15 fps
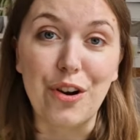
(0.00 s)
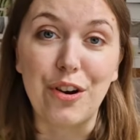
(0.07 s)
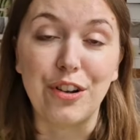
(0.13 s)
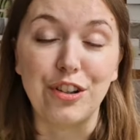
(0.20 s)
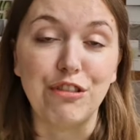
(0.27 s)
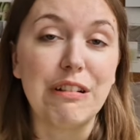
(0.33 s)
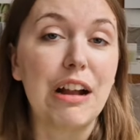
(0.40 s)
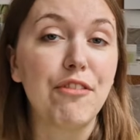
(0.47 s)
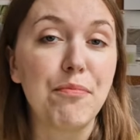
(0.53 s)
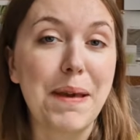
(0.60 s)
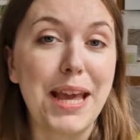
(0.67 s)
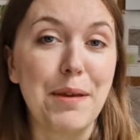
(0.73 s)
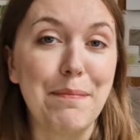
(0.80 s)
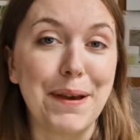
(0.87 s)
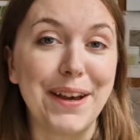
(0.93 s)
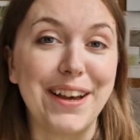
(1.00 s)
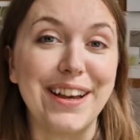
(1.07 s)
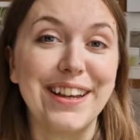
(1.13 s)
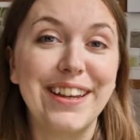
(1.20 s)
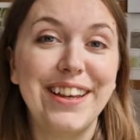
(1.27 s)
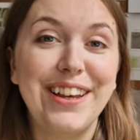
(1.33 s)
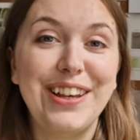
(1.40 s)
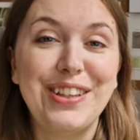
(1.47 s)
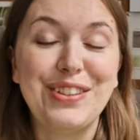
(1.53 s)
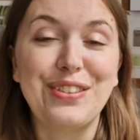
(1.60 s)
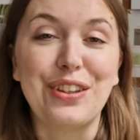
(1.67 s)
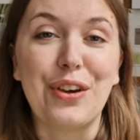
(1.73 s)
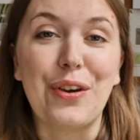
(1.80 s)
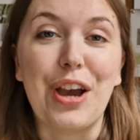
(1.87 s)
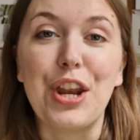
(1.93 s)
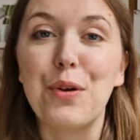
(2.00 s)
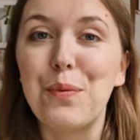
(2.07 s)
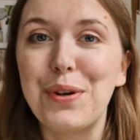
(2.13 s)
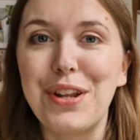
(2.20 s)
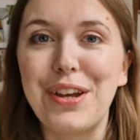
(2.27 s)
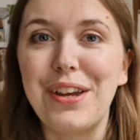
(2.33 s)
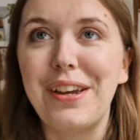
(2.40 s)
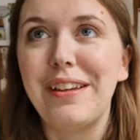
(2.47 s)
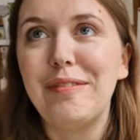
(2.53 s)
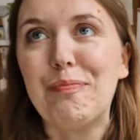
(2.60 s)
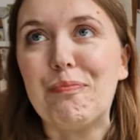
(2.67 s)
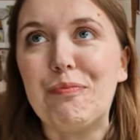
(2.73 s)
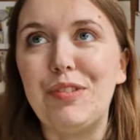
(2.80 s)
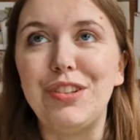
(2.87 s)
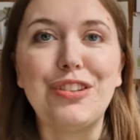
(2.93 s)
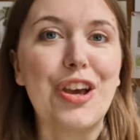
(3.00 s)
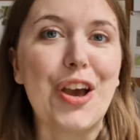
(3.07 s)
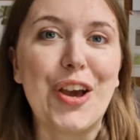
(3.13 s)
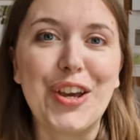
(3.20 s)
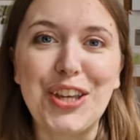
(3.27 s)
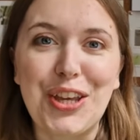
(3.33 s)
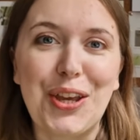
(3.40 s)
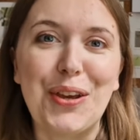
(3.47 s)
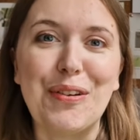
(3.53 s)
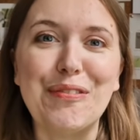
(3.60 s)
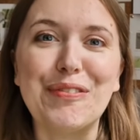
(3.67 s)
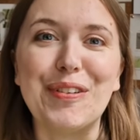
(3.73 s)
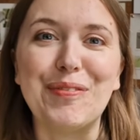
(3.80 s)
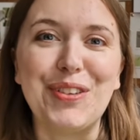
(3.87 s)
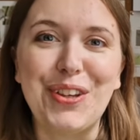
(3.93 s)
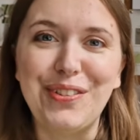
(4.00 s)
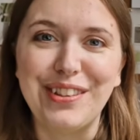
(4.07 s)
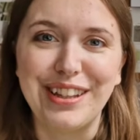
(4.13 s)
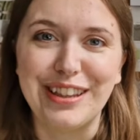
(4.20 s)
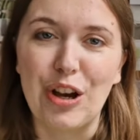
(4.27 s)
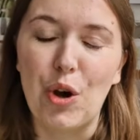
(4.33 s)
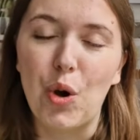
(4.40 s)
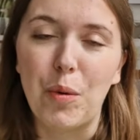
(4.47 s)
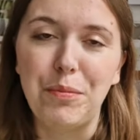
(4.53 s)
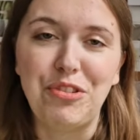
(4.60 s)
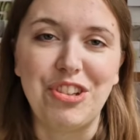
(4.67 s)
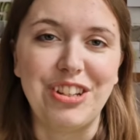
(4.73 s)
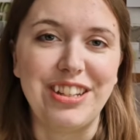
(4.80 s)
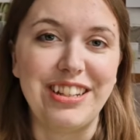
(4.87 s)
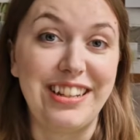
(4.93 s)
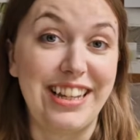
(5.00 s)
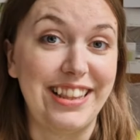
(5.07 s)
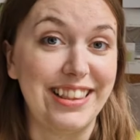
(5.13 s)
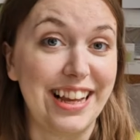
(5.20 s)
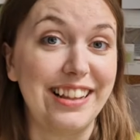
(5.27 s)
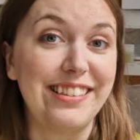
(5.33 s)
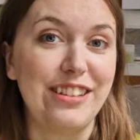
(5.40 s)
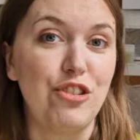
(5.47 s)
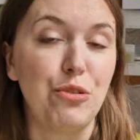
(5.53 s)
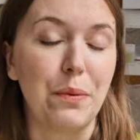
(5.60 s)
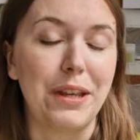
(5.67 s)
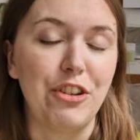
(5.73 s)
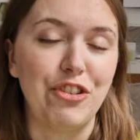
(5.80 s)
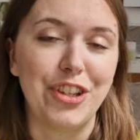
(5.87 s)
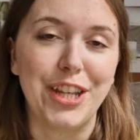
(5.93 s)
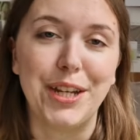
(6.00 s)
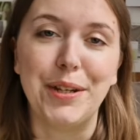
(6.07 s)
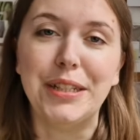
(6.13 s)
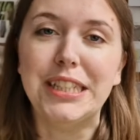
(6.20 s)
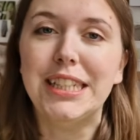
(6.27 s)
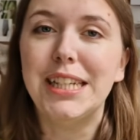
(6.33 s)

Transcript: on graph paper. So I don't want to deter you from using that option in that situation.